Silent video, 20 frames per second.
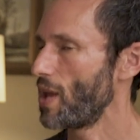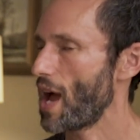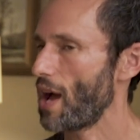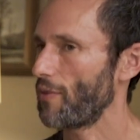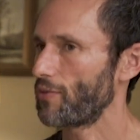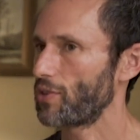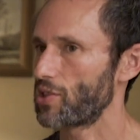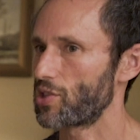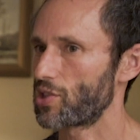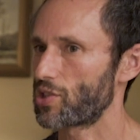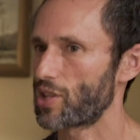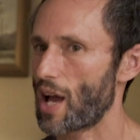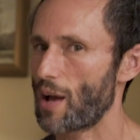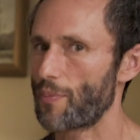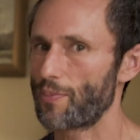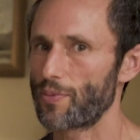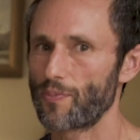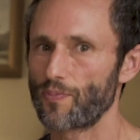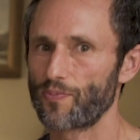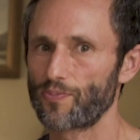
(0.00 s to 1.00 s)
have to
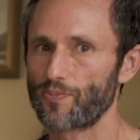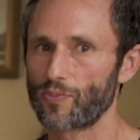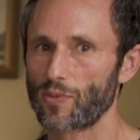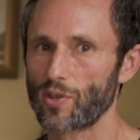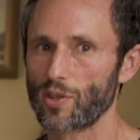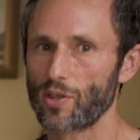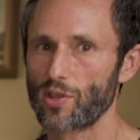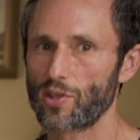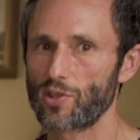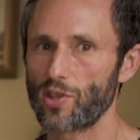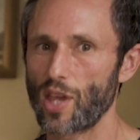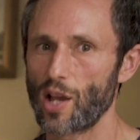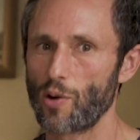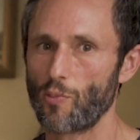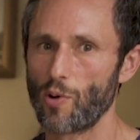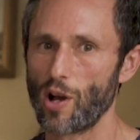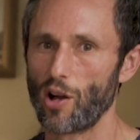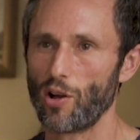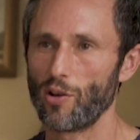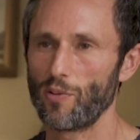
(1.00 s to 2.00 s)
stop saying,
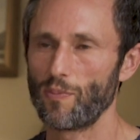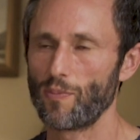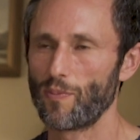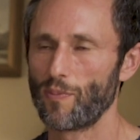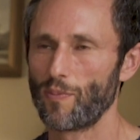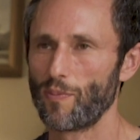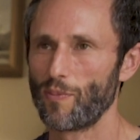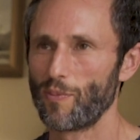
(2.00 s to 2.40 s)
well,